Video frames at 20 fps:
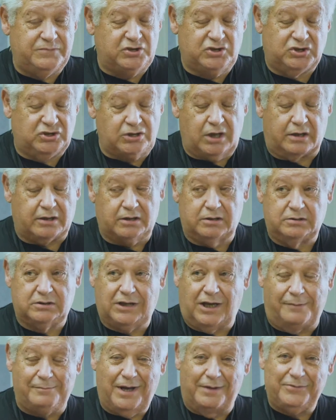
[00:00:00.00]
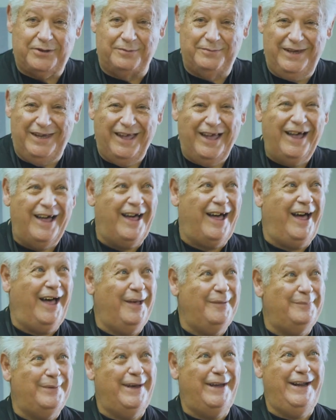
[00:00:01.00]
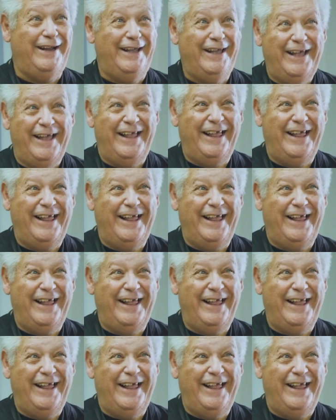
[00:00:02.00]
sucker come up to me, hi buddy,